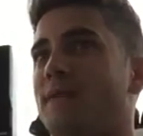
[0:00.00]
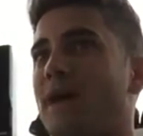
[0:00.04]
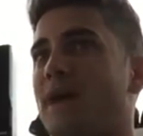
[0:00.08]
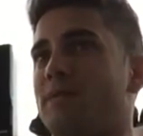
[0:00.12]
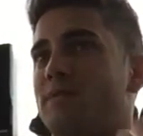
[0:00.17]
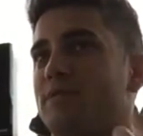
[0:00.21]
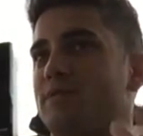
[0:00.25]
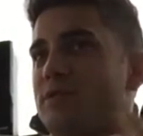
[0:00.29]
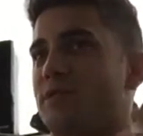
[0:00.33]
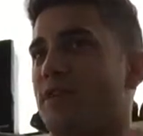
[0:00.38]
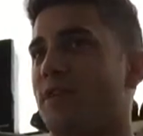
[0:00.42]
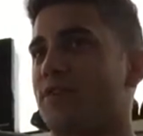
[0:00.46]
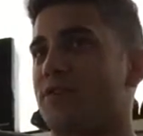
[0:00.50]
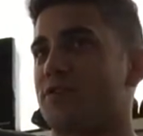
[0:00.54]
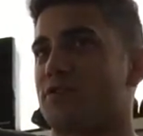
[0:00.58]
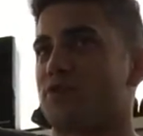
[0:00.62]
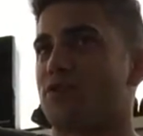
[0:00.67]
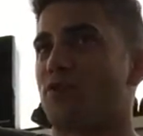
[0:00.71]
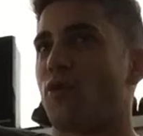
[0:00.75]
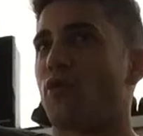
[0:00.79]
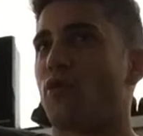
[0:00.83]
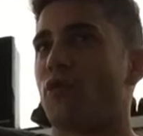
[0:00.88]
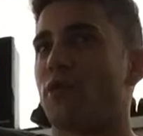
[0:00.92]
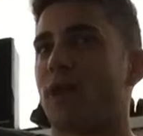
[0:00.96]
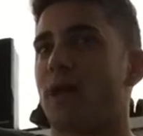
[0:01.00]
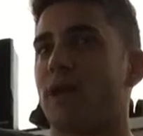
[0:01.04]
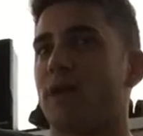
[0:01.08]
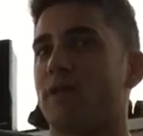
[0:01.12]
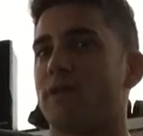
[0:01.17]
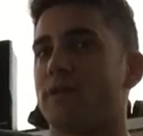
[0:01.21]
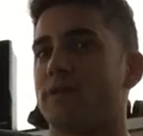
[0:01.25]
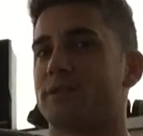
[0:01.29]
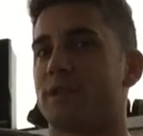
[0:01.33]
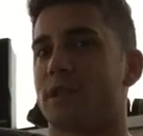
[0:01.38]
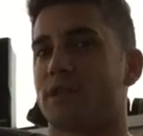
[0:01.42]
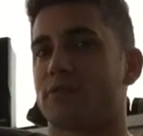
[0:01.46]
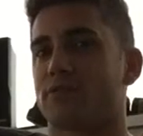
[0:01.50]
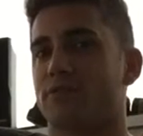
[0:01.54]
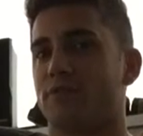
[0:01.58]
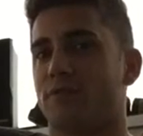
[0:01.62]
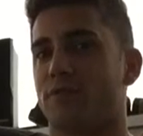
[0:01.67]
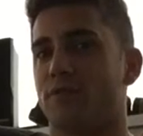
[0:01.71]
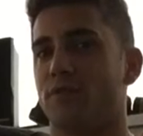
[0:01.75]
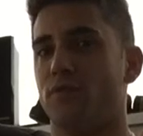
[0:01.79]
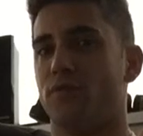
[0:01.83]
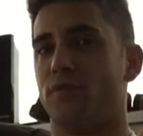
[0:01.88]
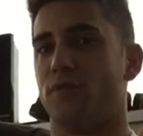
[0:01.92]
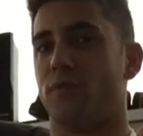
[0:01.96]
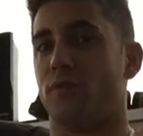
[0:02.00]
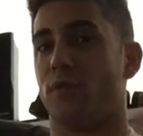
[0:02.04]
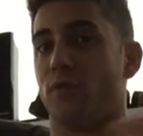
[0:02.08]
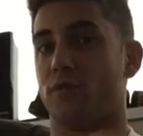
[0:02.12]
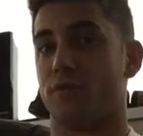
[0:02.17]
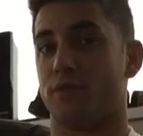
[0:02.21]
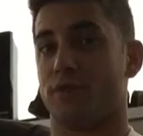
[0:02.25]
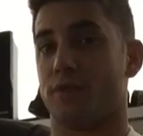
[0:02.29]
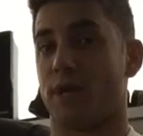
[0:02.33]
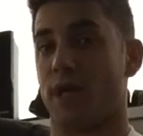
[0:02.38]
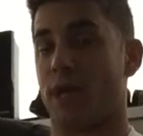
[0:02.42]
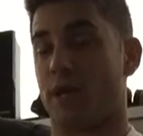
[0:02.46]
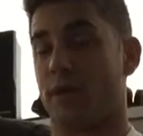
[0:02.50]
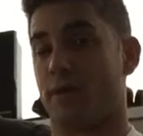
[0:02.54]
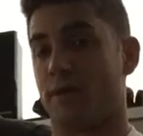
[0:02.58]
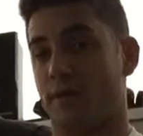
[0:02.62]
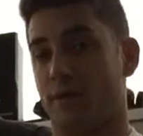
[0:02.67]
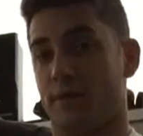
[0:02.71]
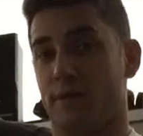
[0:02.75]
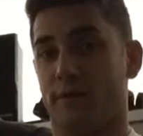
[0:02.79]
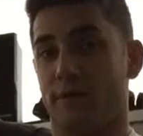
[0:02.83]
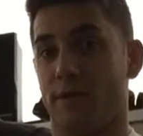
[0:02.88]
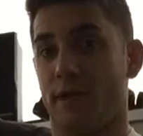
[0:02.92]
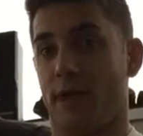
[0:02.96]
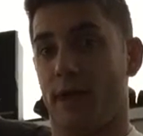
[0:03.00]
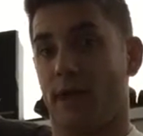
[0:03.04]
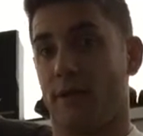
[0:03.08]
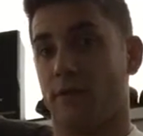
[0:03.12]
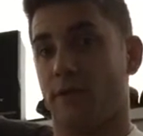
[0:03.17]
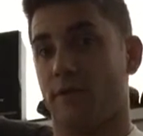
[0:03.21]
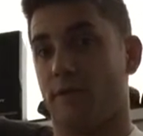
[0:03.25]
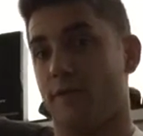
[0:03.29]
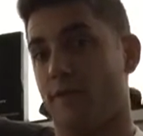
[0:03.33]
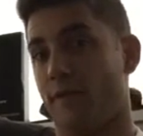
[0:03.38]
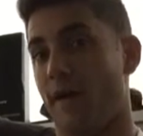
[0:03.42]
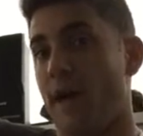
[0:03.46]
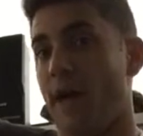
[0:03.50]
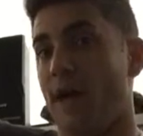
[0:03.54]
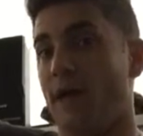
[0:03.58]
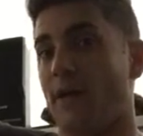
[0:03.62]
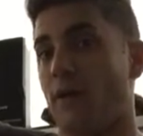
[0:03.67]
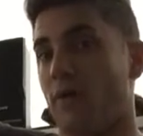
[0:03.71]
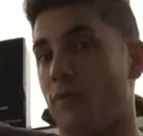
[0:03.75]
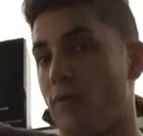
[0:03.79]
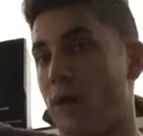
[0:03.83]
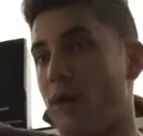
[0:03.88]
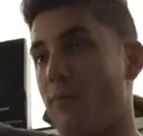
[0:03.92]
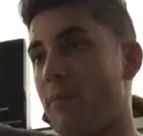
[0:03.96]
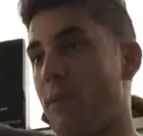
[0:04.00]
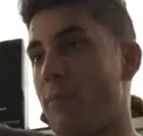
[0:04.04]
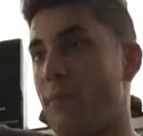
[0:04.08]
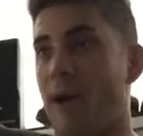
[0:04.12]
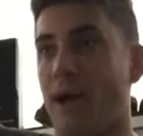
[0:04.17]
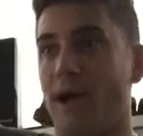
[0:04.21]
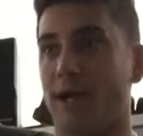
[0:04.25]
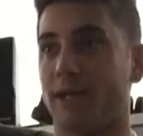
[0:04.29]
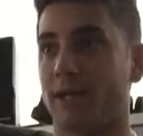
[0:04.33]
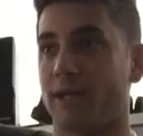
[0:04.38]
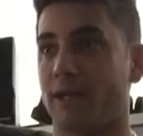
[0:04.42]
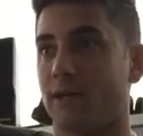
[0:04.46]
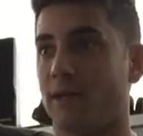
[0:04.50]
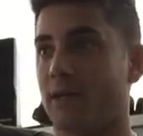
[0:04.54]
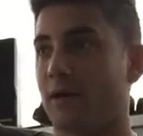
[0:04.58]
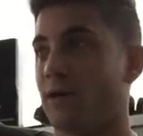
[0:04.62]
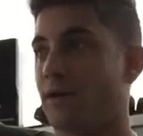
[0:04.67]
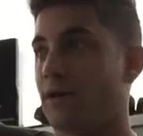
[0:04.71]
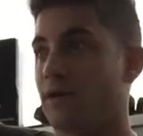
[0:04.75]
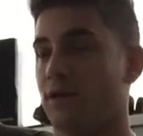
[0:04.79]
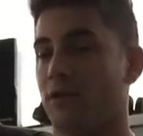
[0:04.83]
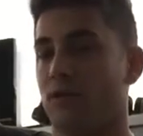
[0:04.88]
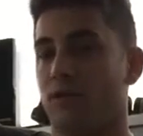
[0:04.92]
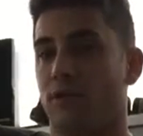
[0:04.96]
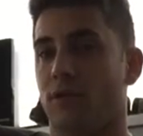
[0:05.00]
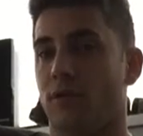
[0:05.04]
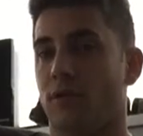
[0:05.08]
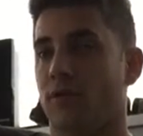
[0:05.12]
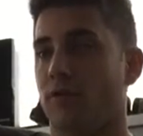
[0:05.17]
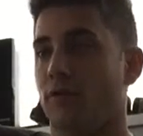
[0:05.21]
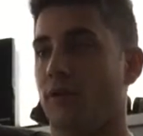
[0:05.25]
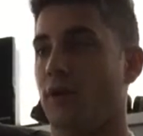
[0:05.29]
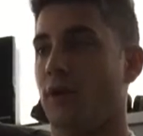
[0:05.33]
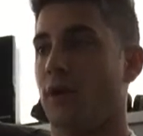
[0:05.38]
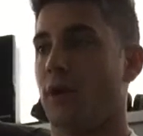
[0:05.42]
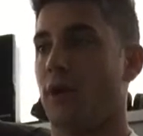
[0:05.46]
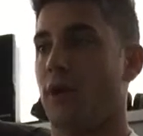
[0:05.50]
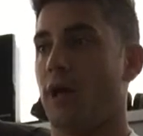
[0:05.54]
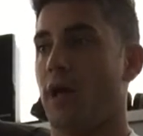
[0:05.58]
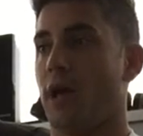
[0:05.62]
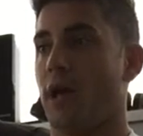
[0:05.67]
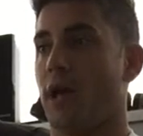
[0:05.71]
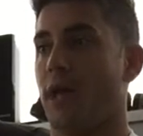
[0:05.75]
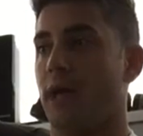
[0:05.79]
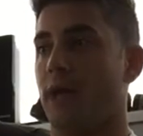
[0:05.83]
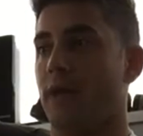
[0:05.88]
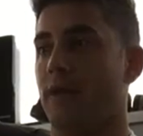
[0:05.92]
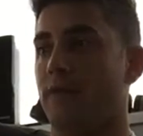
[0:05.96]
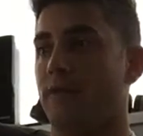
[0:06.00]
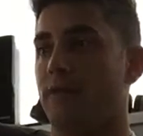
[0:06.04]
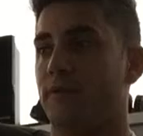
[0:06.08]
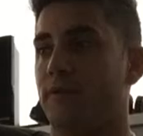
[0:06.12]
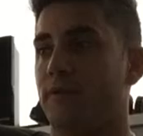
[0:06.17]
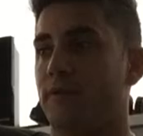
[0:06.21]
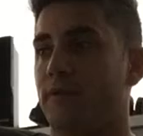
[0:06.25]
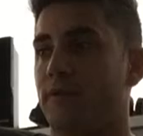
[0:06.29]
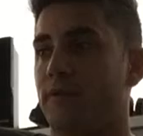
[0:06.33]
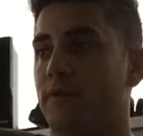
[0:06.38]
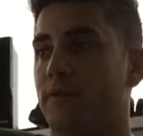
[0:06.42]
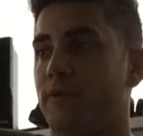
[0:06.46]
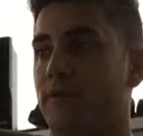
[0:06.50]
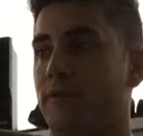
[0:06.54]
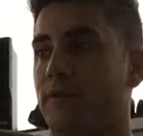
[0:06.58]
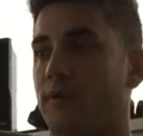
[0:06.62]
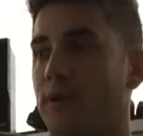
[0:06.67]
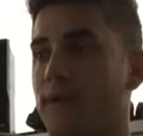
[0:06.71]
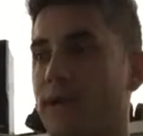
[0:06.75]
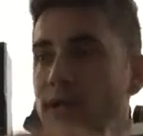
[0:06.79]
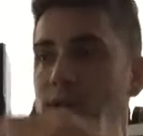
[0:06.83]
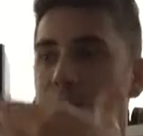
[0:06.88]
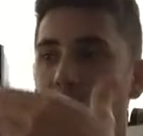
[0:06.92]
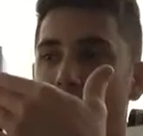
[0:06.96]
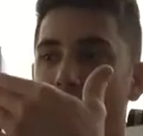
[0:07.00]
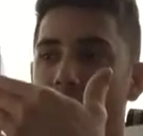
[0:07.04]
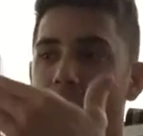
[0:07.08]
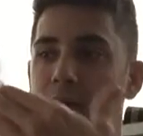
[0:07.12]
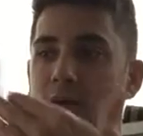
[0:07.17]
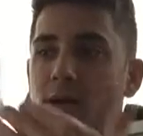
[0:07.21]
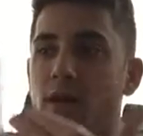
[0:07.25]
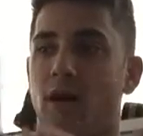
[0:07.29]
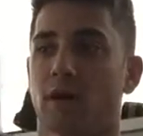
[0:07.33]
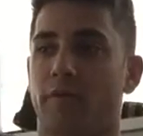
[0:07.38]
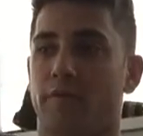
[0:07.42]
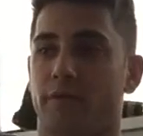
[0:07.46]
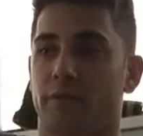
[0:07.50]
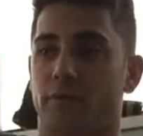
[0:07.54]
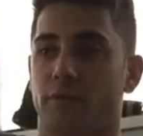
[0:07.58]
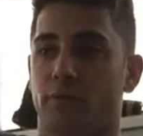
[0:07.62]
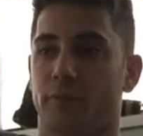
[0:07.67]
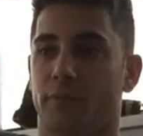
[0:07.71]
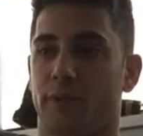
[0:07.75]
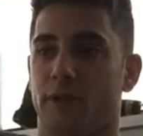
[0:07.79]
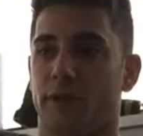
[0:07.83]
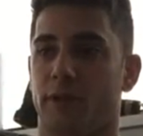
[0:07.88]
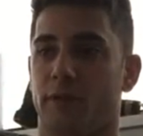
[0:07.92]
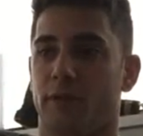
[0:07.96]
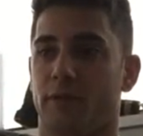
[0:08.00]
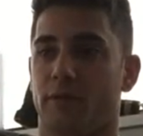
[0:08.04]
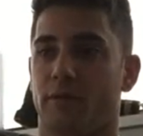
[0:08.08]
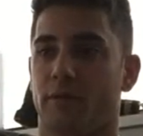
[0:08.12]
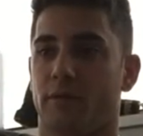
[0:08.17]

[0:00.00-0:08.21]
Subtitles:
I'm just starting to store a lot of this extra food. But it's, in the fat around my body, you know. And I need to back off a little bit.